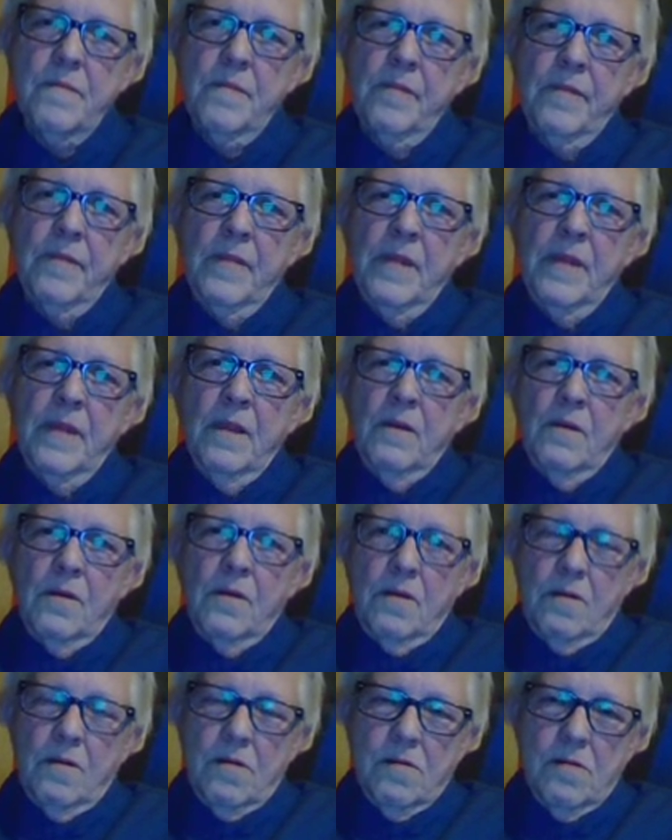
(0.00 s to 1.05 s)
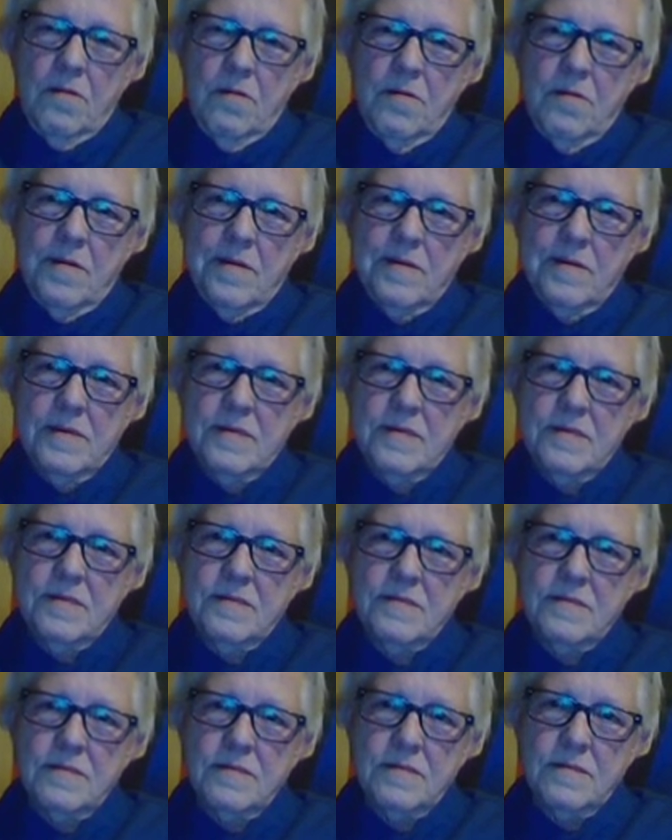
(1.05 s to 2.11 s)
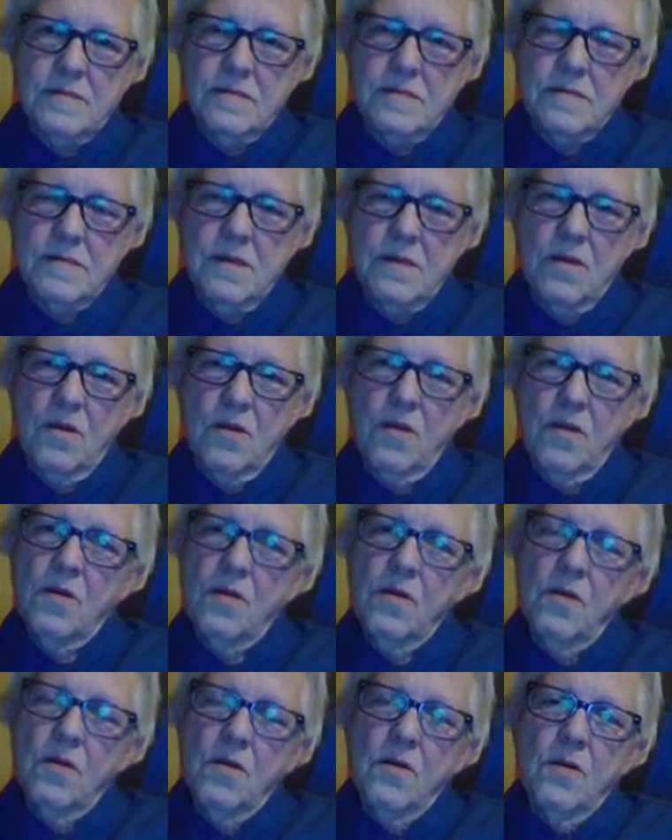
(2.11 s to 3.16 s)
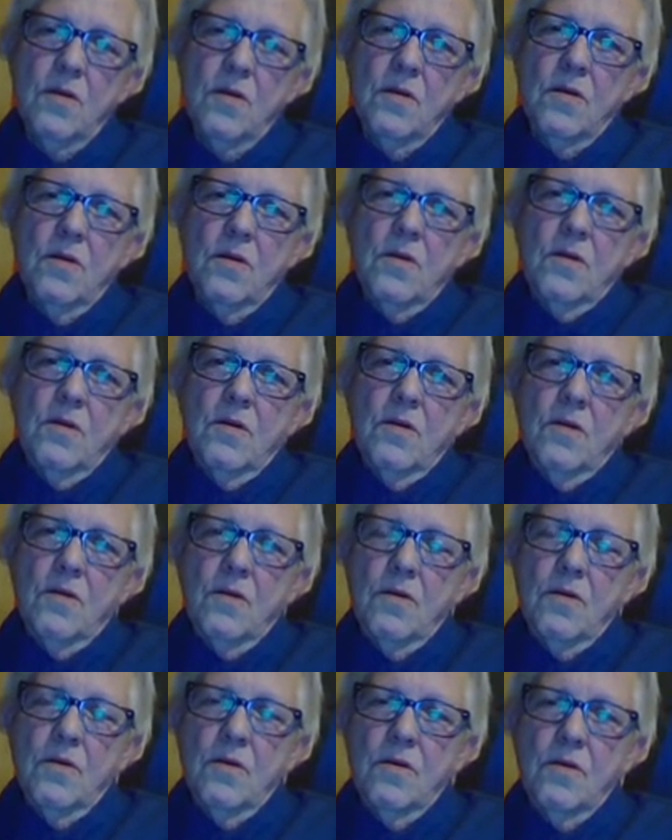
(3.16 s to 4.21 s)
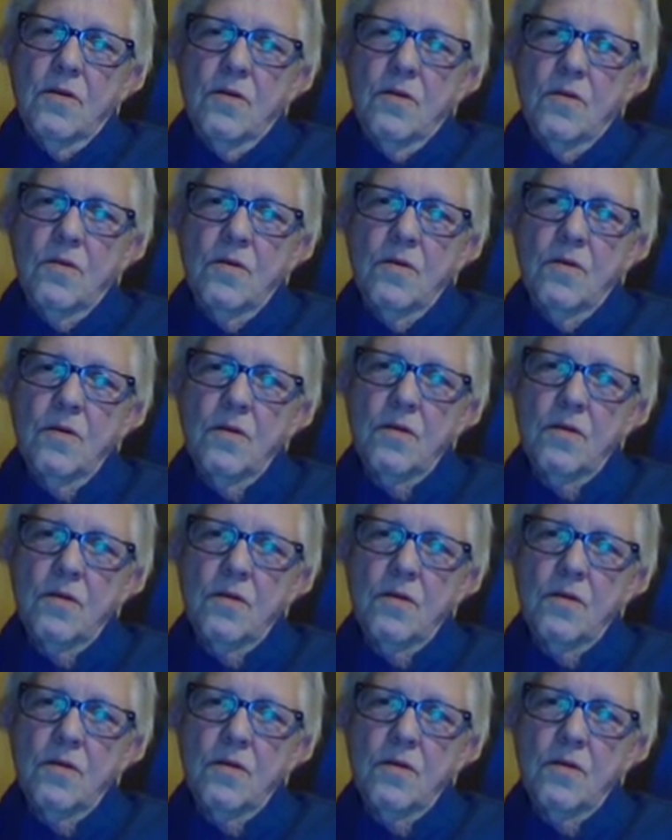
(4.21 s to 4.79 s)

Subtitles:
This person isn't speaking.